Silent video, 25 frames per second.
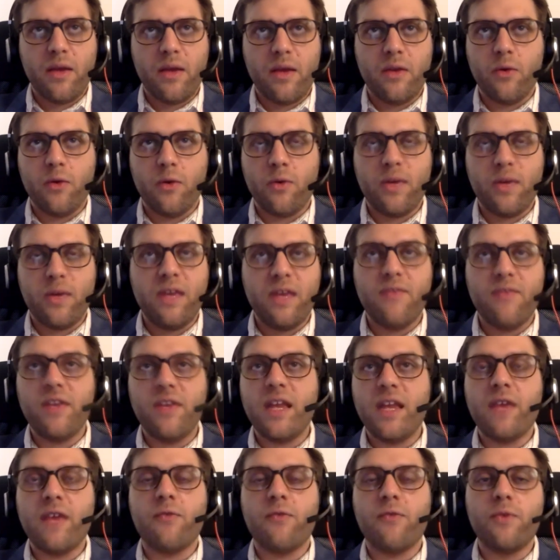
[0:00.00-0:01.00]
you know,
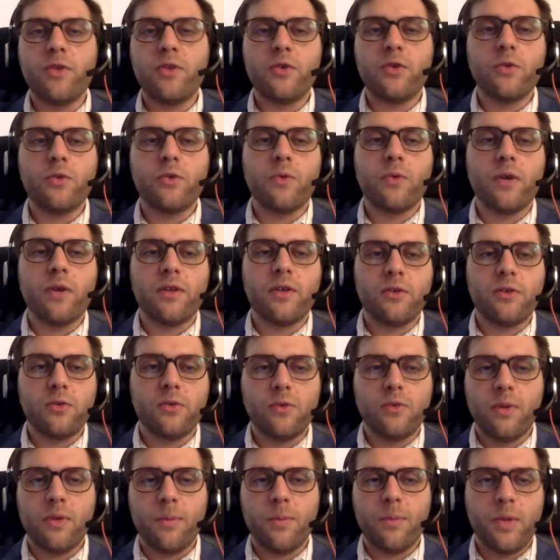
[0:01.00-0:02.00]
even if we do want
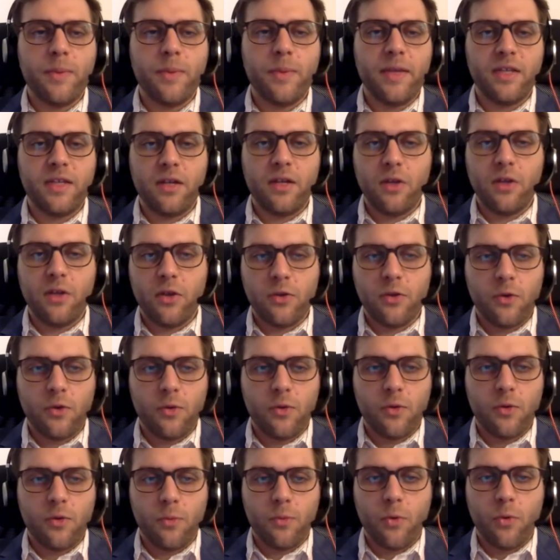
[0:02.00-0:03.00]
to implement
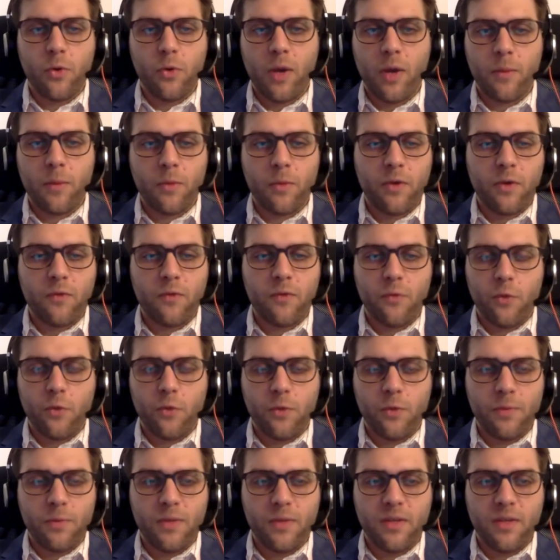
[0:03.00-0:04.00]
another program going
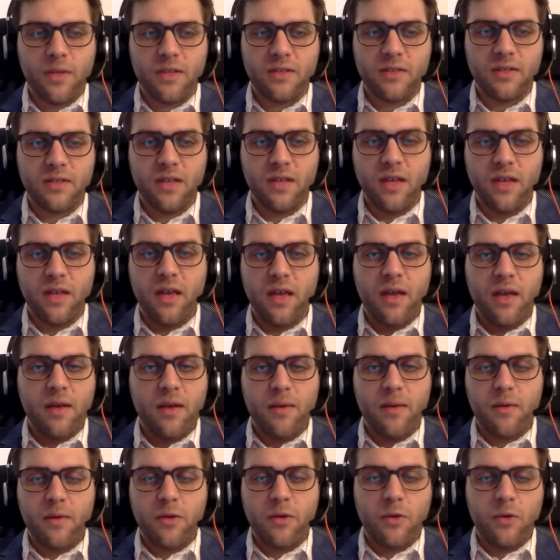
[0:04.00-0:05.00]
forward, because,
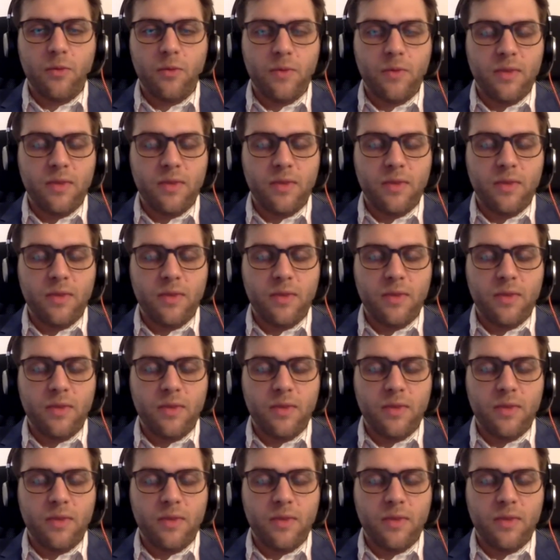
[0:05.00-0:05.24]
you know,